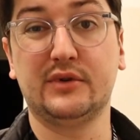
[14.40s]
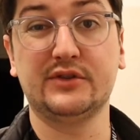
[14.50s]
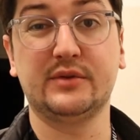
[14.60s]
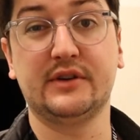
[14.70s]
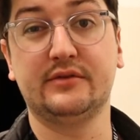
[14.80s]

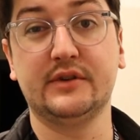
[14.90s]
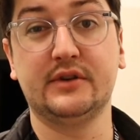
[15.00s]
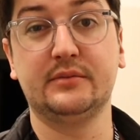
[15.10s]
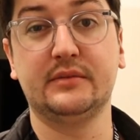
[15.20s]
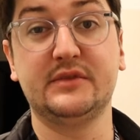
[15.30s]
120
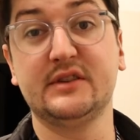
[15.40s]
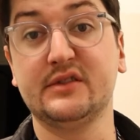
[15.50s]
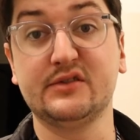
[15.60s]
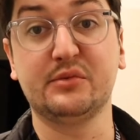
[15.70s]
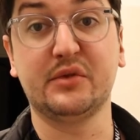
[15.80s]
film
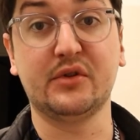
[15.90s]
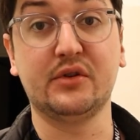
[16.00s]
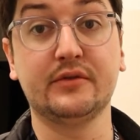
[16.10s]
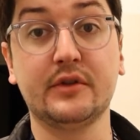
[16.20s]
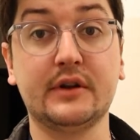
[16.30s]
differs from a
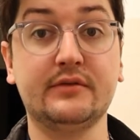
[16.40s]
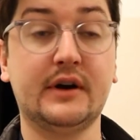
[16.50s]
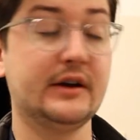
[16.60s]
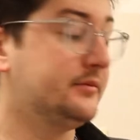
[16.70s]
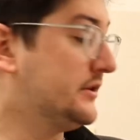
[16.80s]
roll of
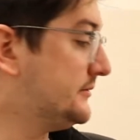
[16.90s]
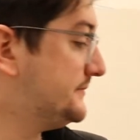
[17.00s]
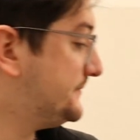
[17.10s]
35mm.